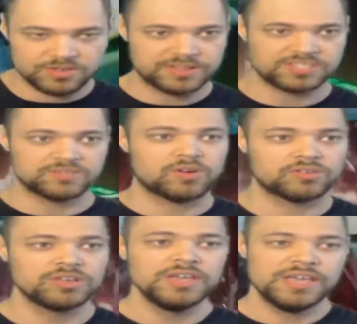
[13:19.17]
rest of the
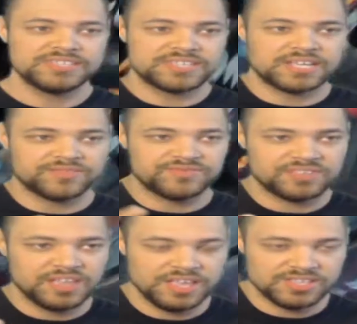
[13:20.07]
world is because of
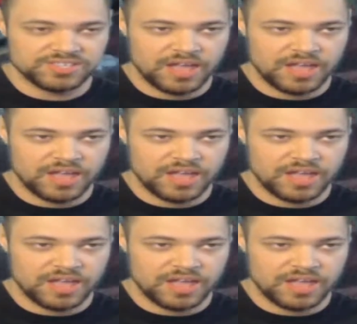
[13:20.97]
his